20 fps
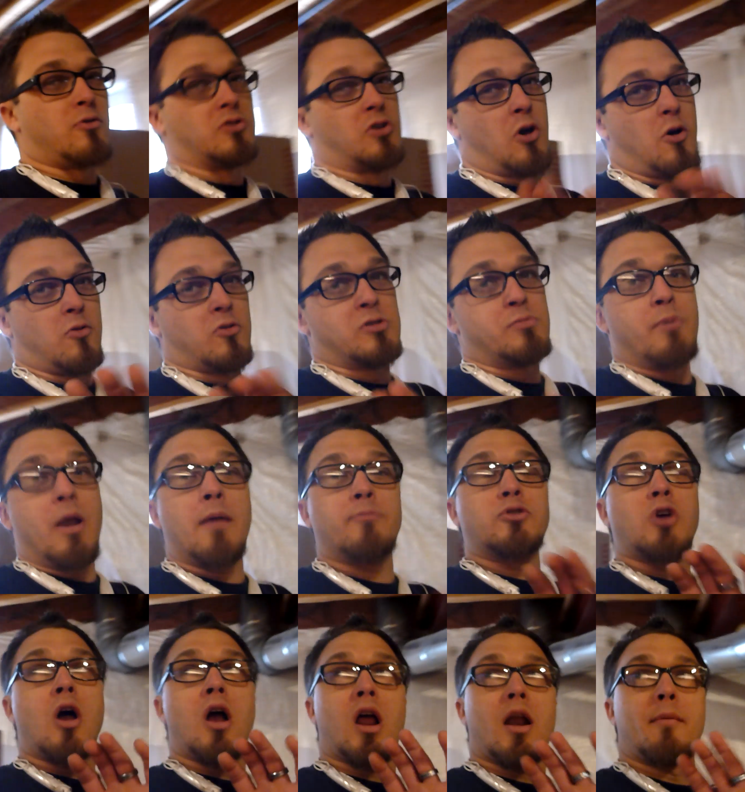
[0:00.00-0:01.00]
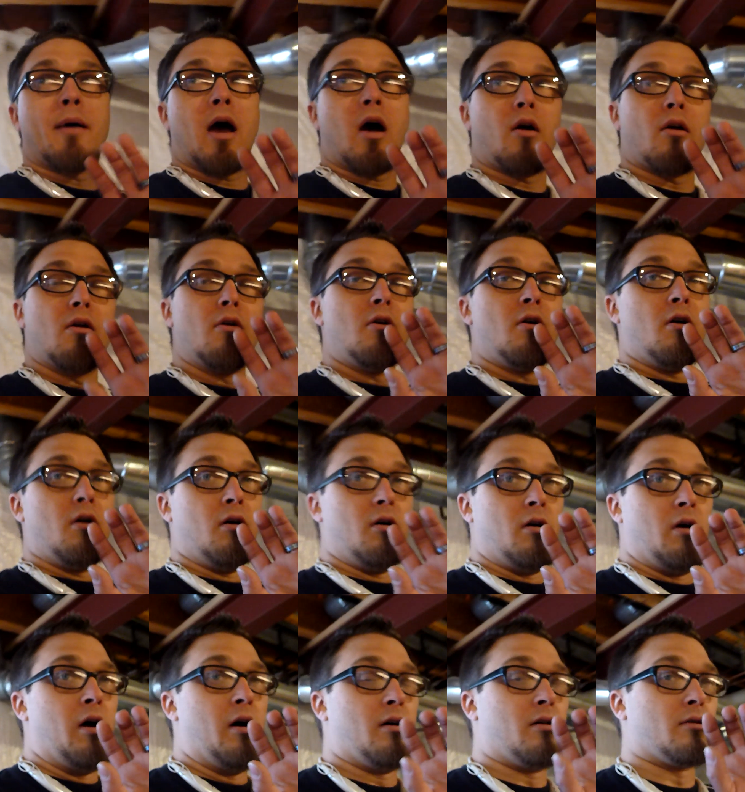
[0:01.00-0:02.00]
those. But I'm talking about
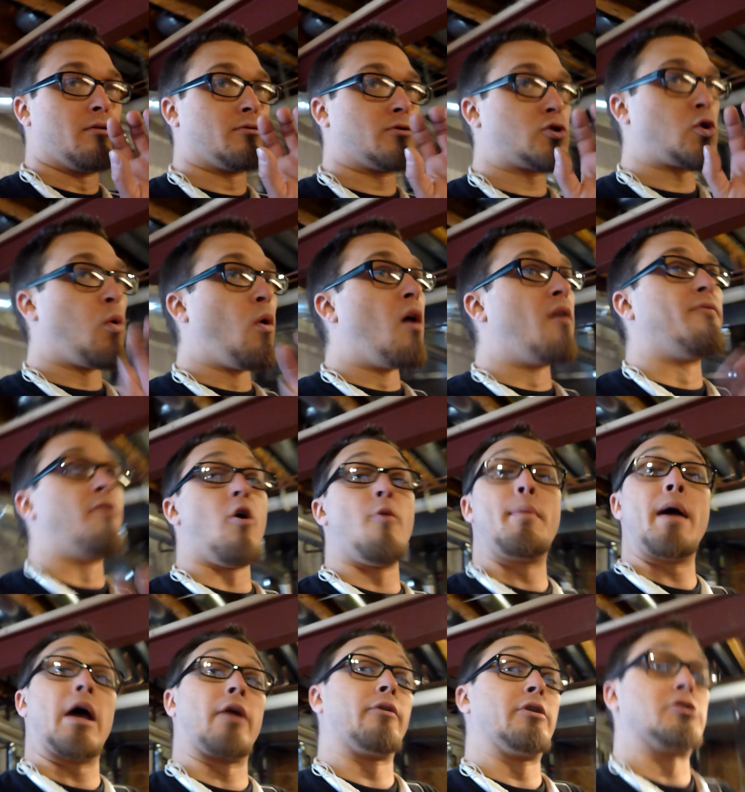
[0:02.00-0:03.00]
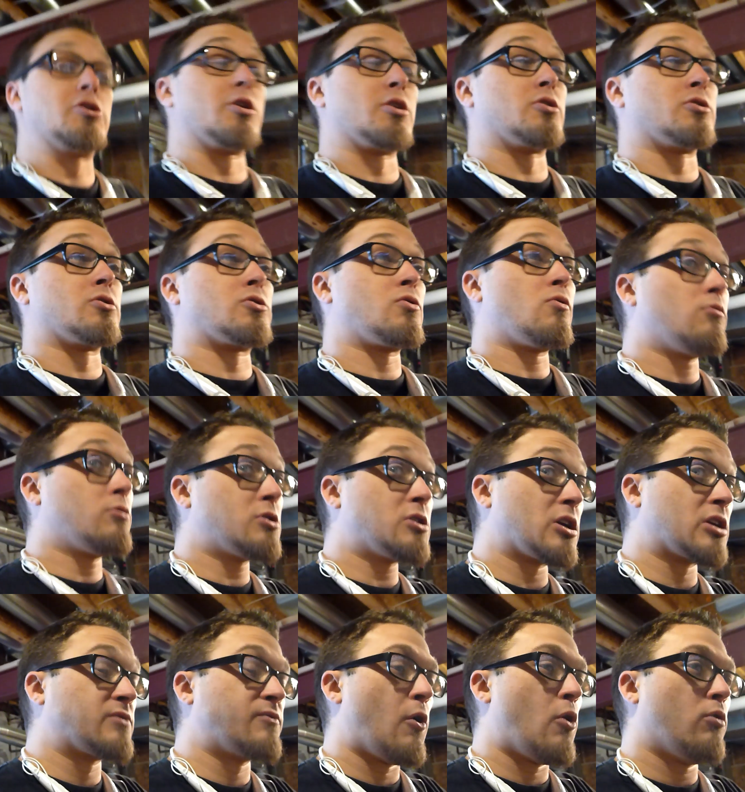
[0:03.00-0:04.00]
12-volt battery chargers, or
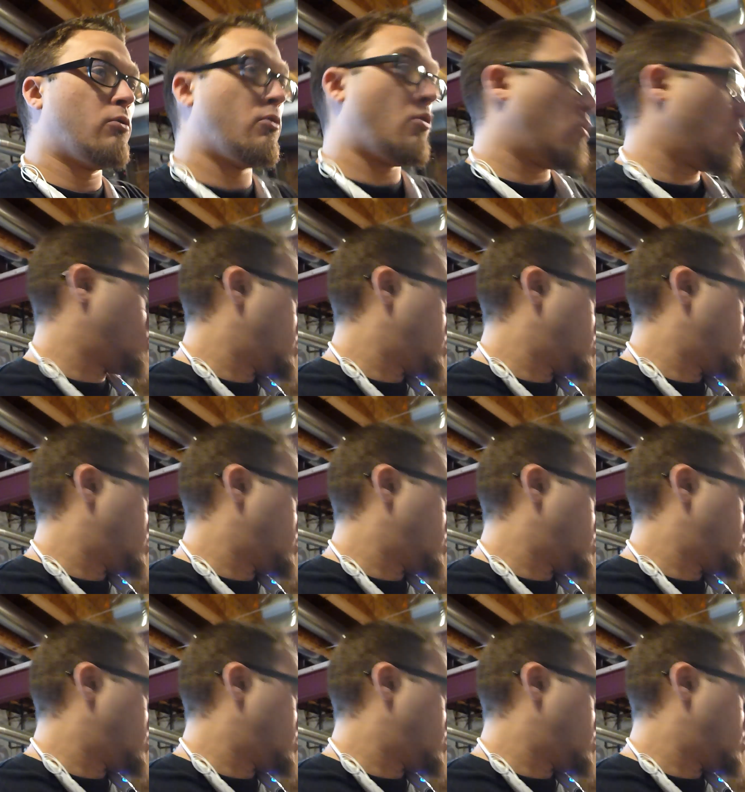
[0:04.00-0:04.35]
6-volt, or